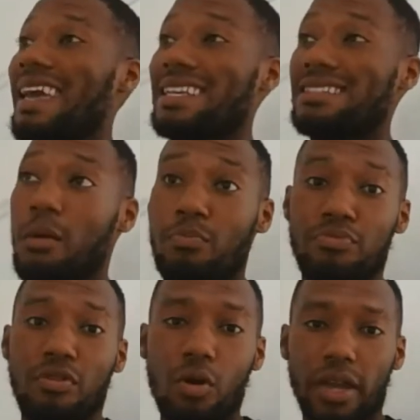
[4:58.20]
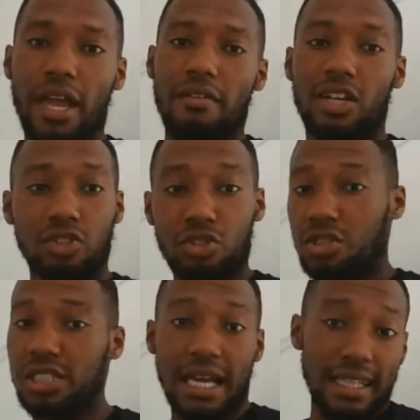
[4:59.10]
is a broke area,
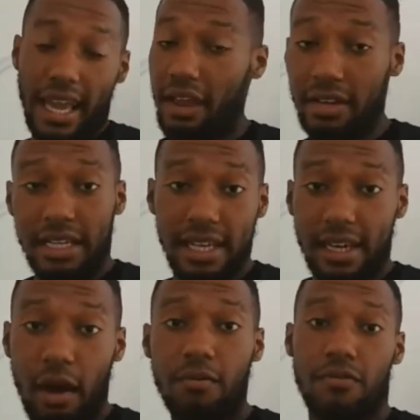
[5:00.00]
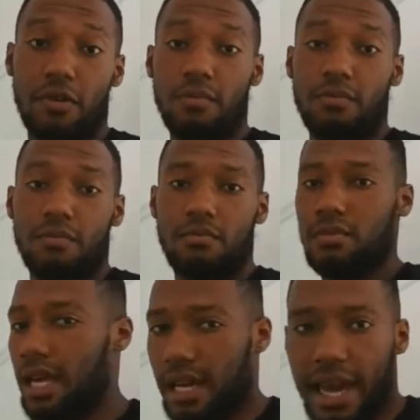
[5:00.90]
just like the area that they come from,
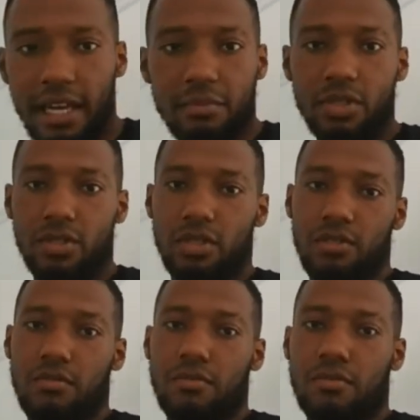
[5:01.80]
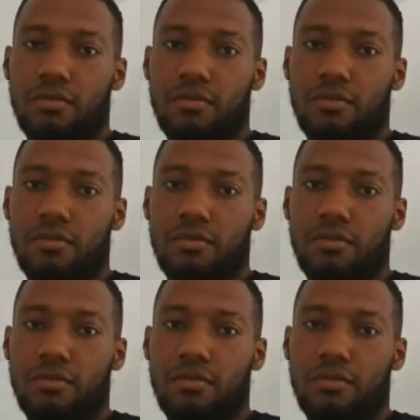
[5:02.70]
like Edmonton.